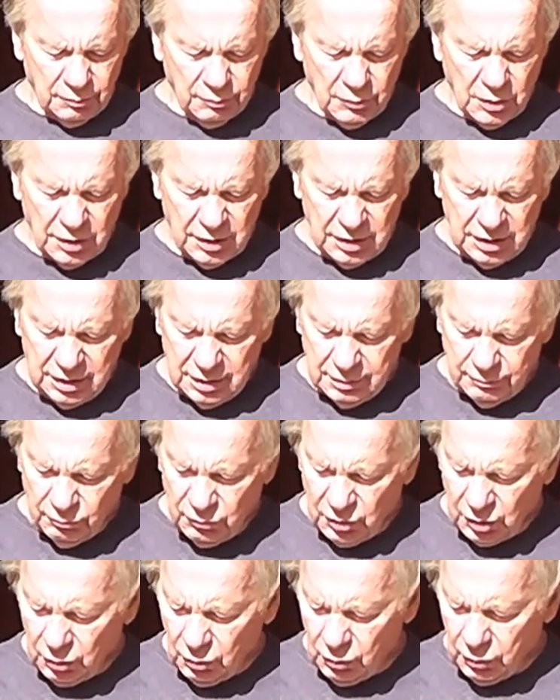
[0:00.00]
turn my
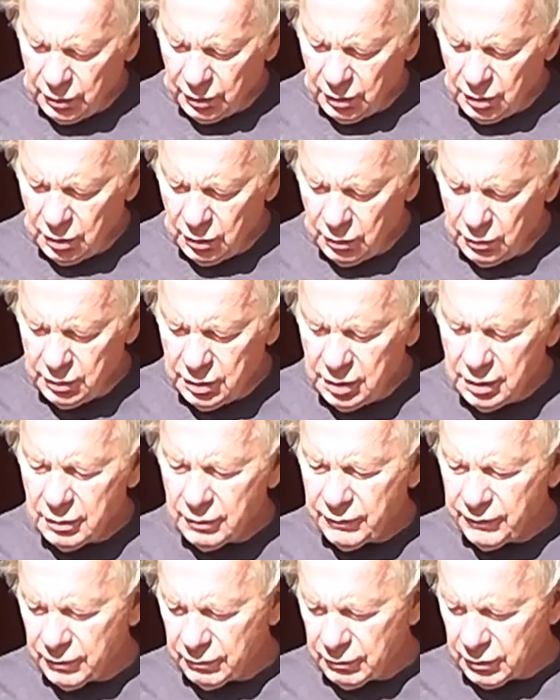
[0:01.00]
recorder
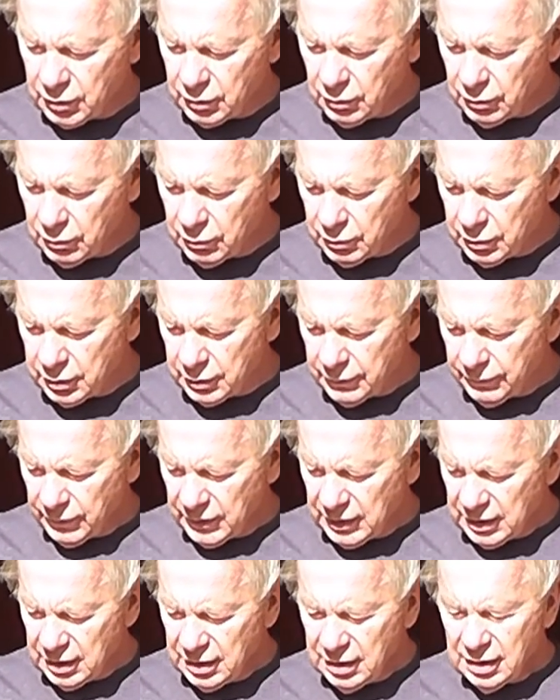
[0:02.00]
on.
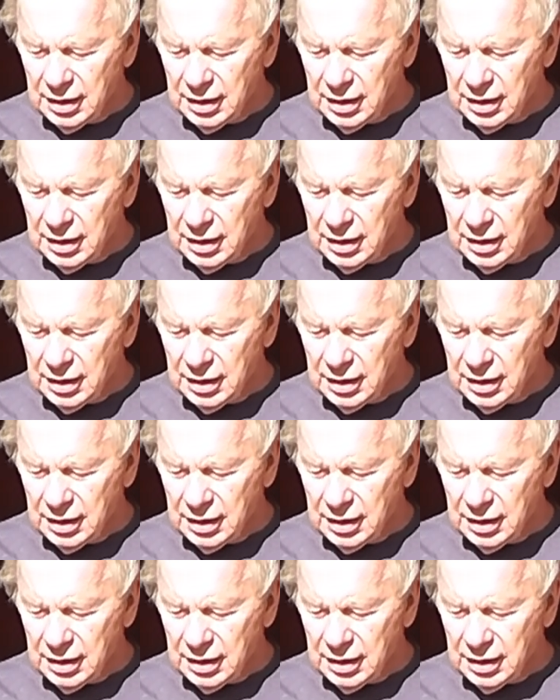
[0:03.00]
Record.